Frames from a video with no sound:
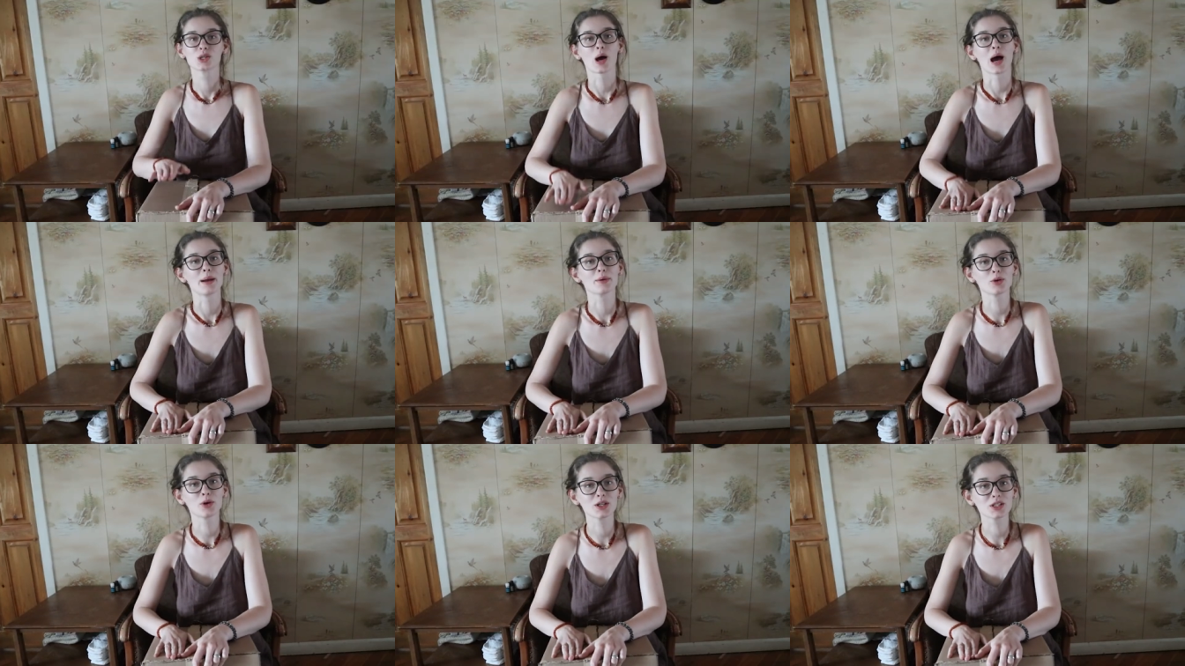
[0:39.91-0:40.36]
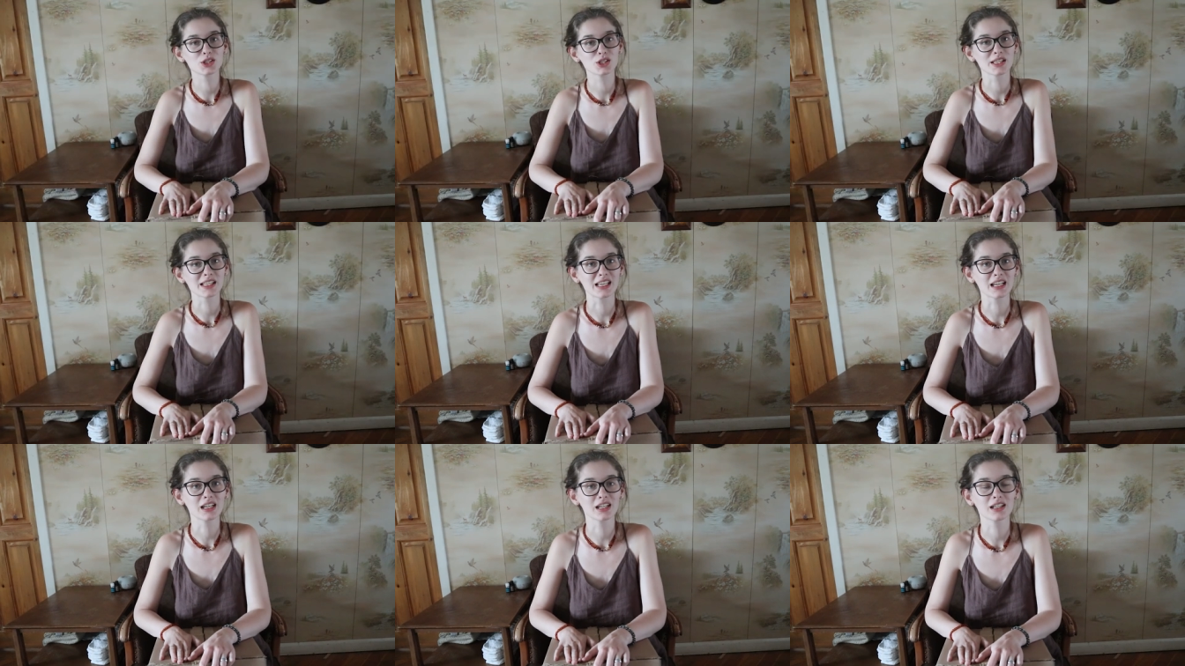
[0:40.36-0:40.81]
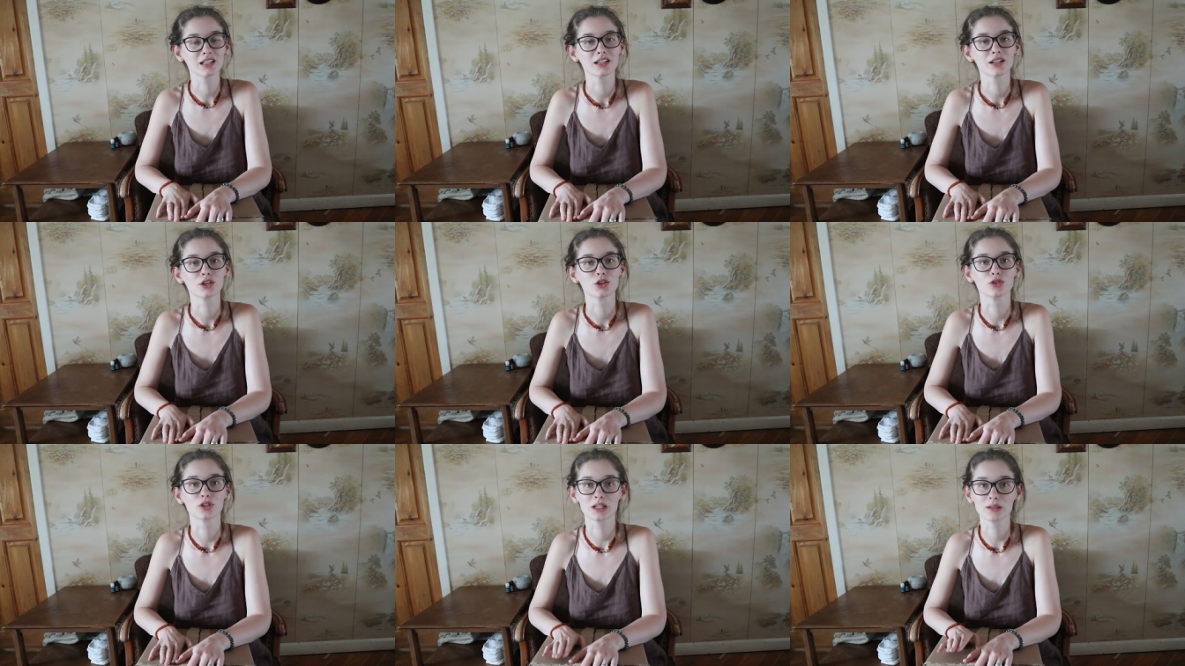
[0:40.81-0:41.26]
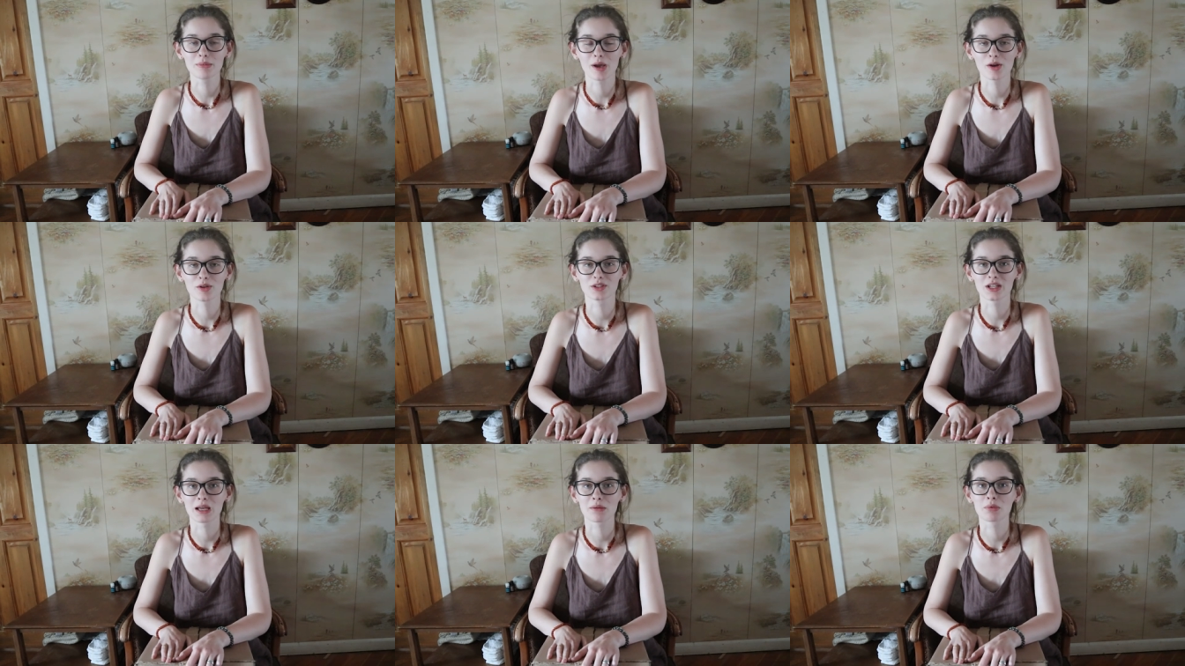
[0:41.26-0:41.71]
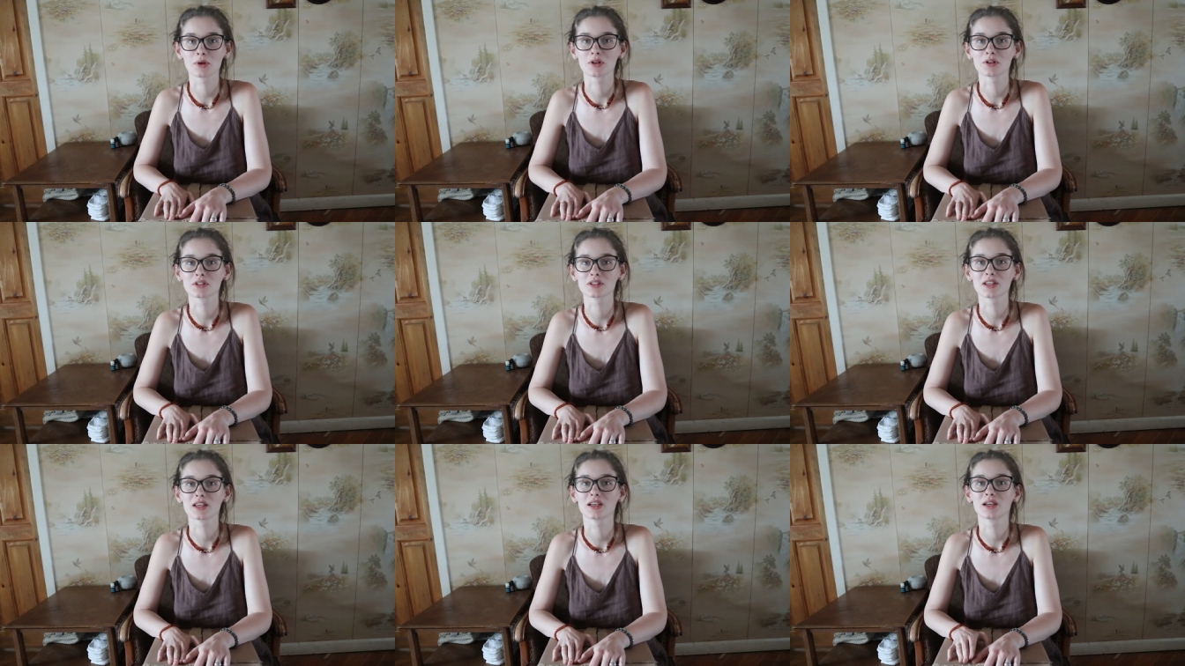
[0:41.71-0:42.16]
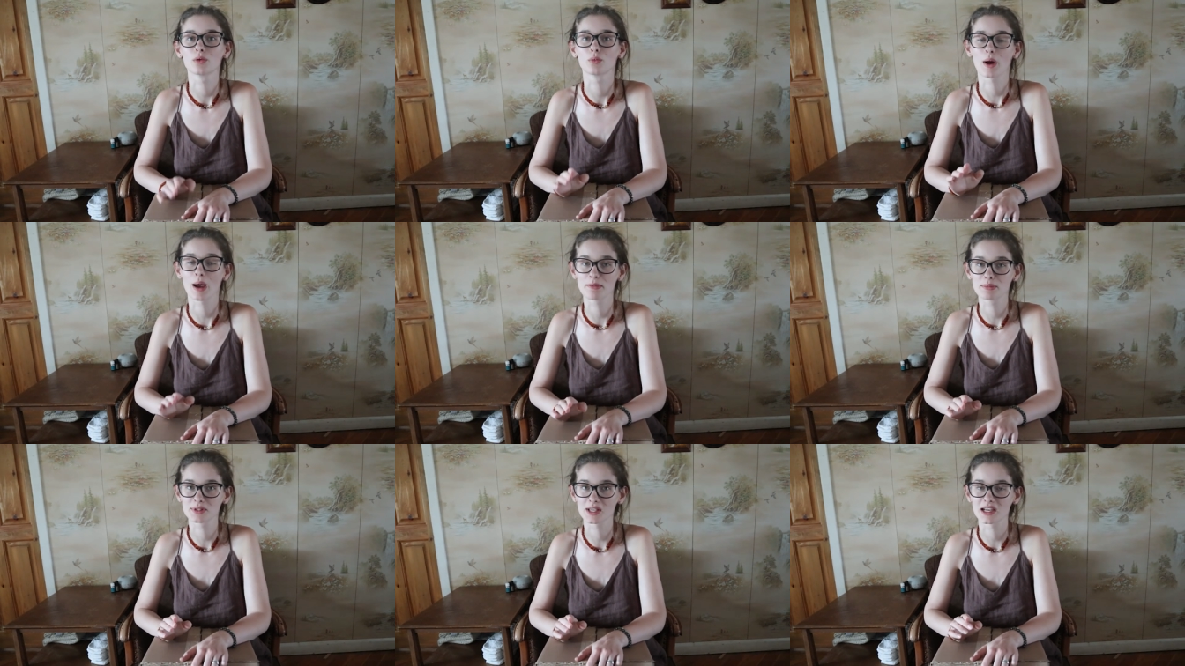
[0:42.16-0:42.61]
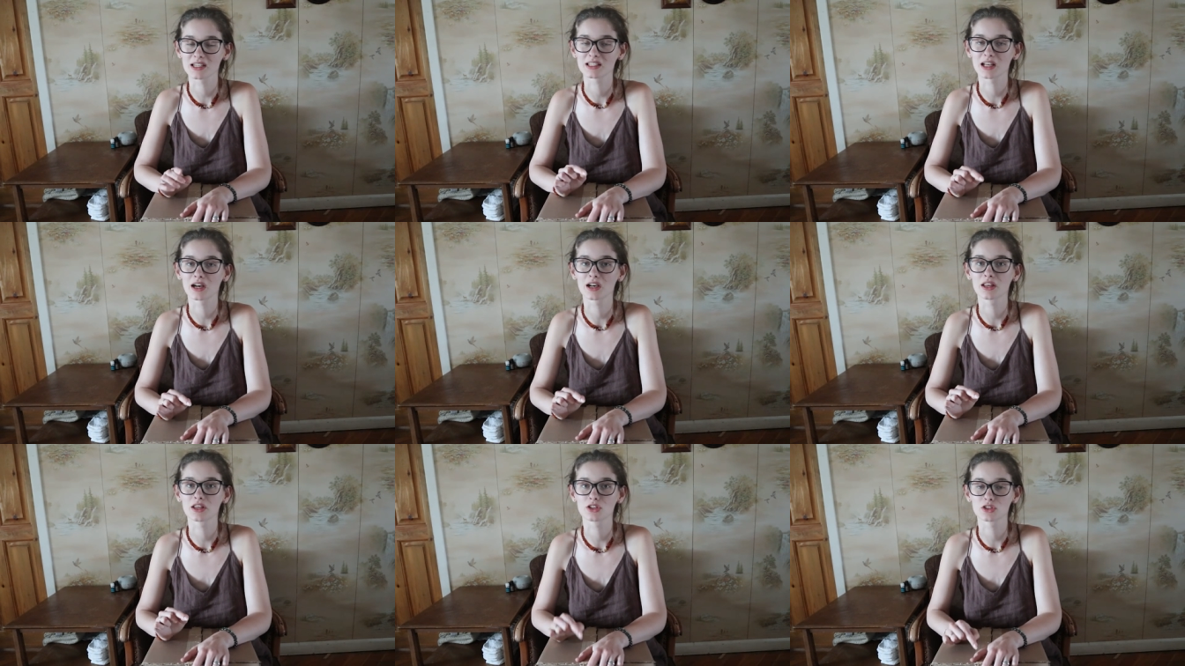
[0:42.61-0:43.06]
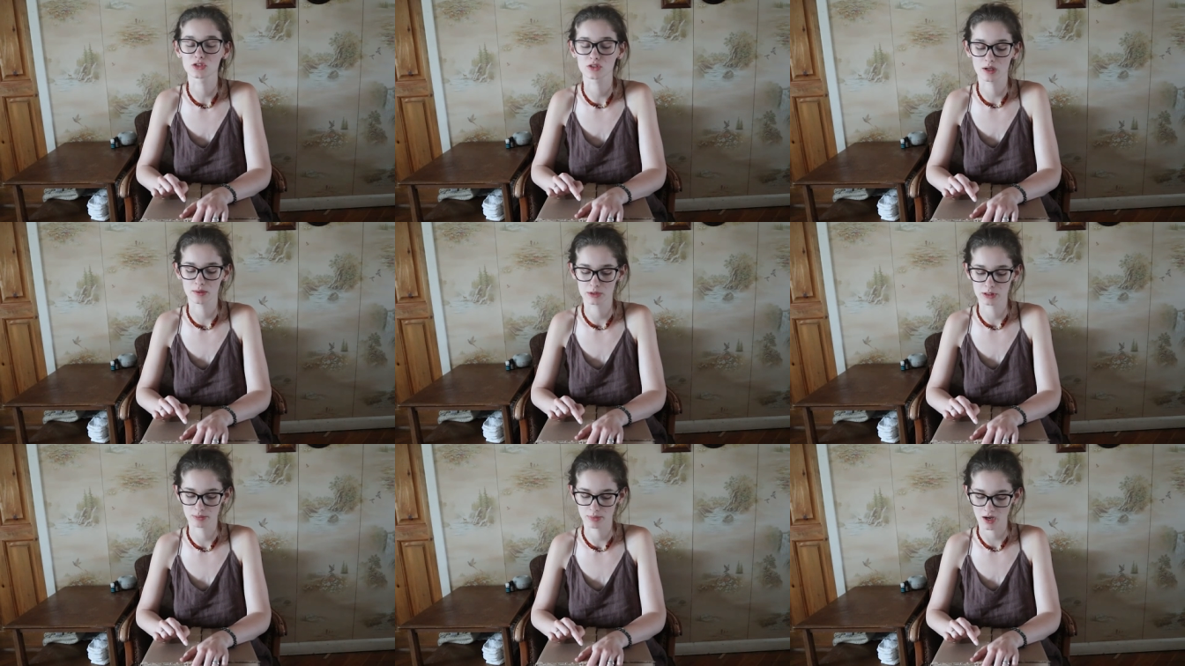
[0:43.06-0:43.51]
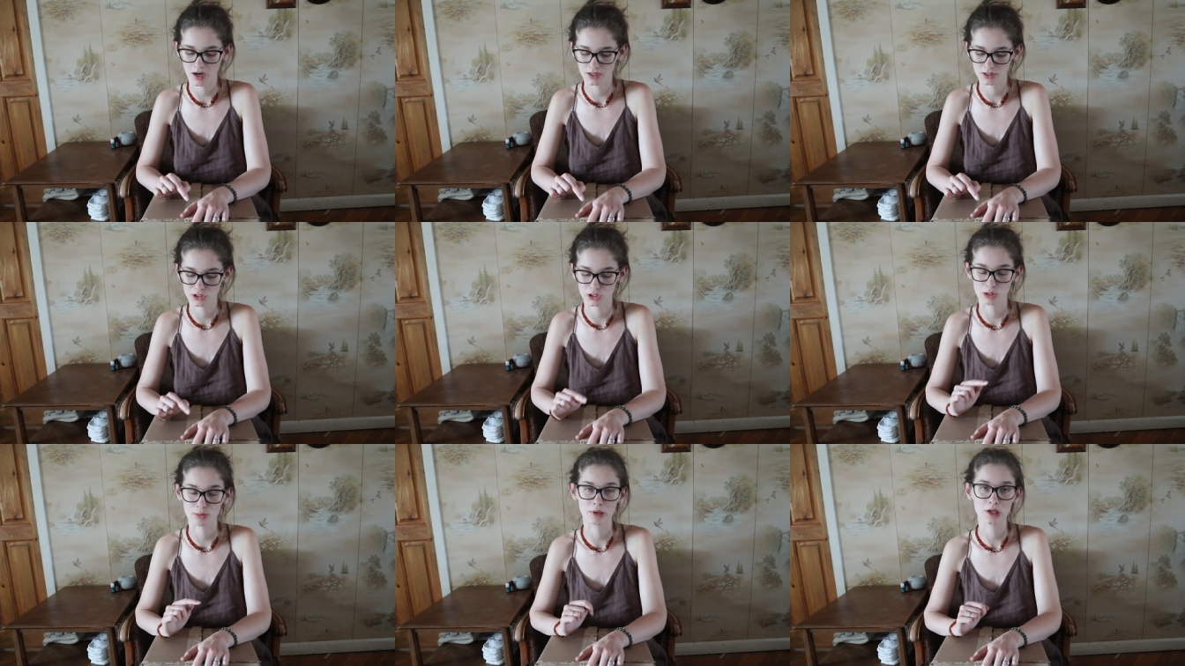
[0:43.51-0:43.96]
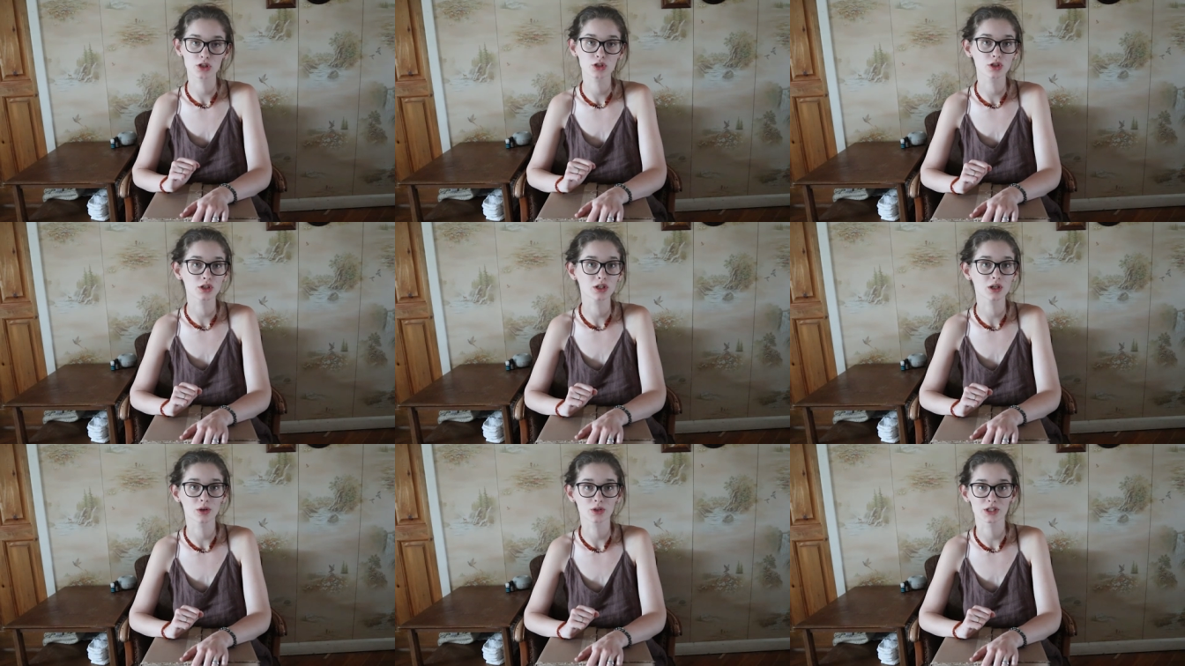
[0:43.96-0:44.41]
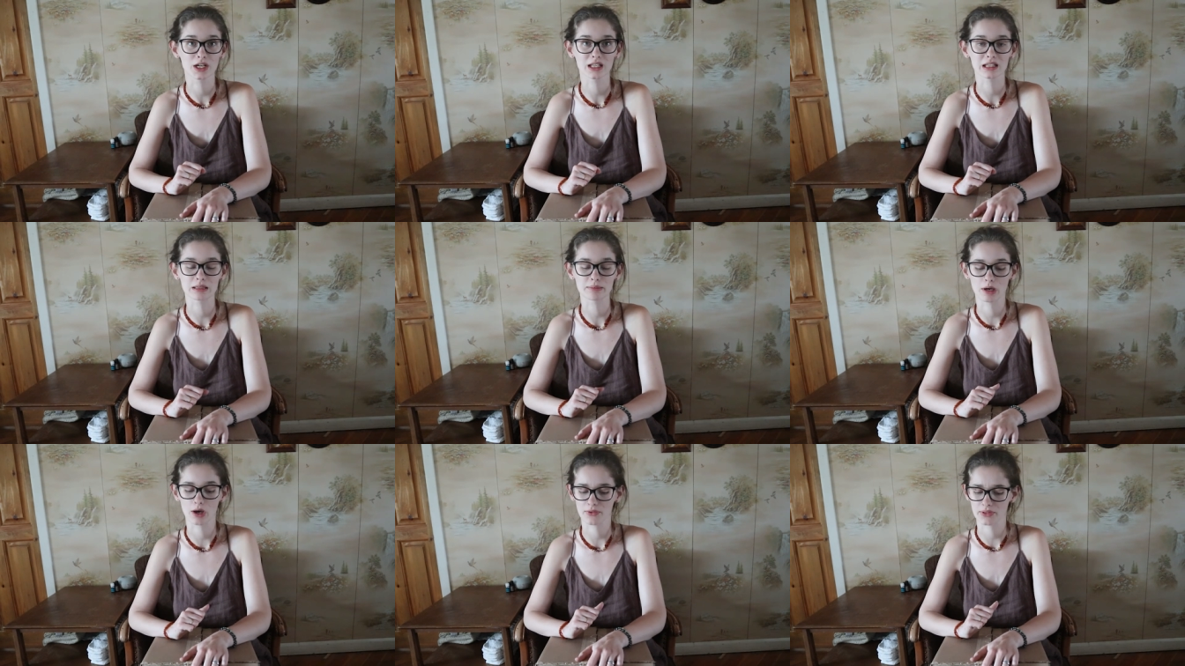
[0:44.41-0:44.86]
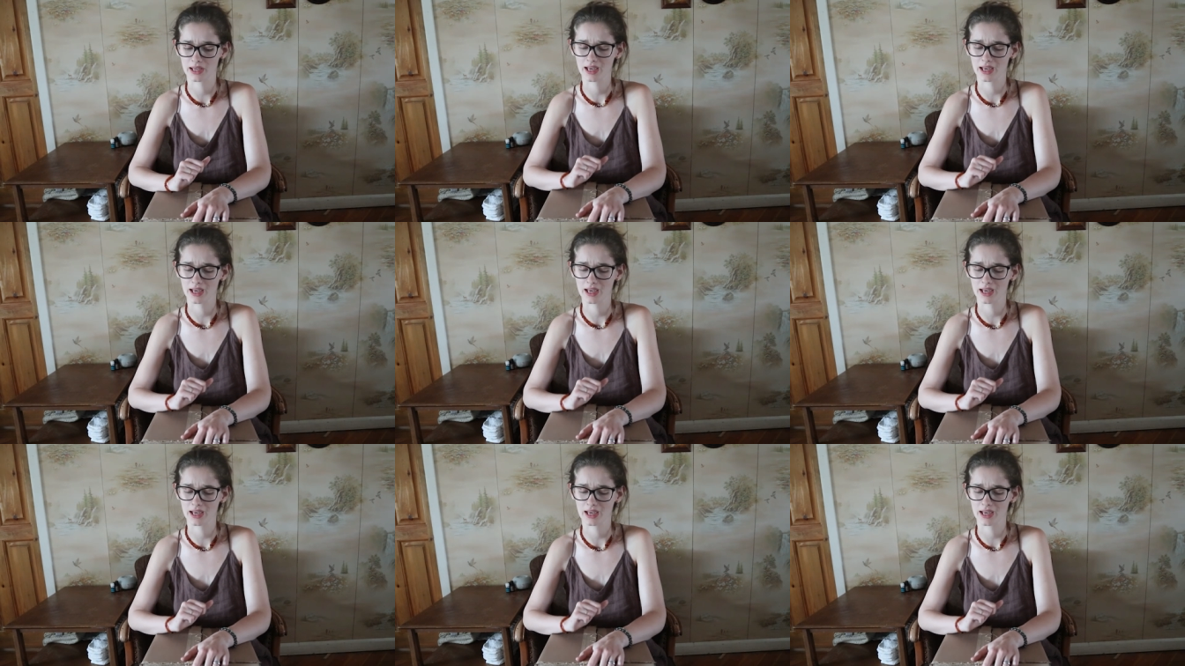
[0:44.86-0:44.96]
So I'm going to link Green Mountain Diapers website down in the description box, so you make sure you go check them out.